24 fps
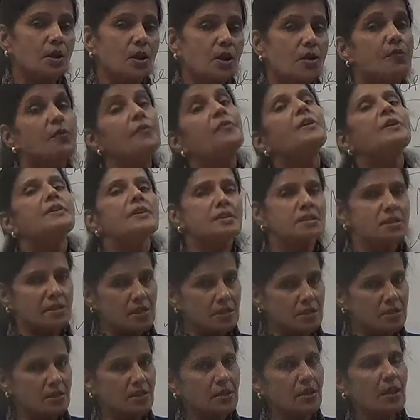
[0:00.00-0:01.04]
We will
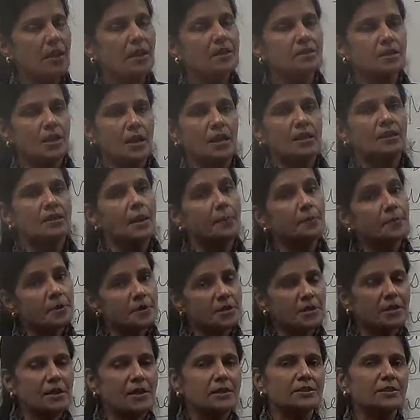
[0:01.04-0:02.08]
discuss it in the
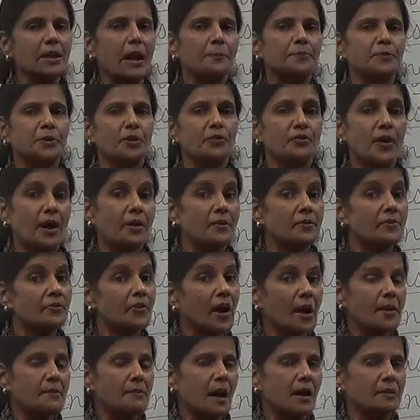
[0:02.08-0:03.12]
preceding chapter where,
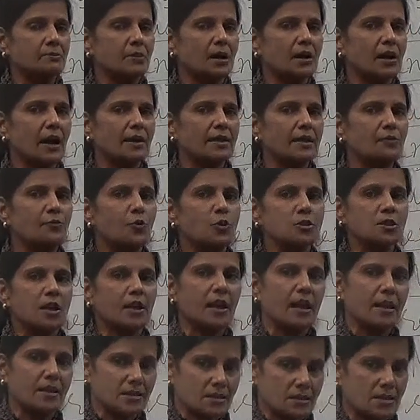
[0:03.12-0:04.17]
why Mahatma Gandhi was
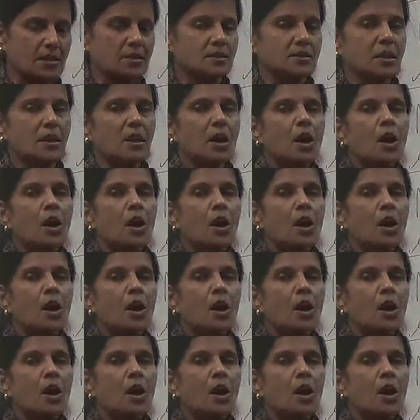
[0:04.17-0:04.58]
against it.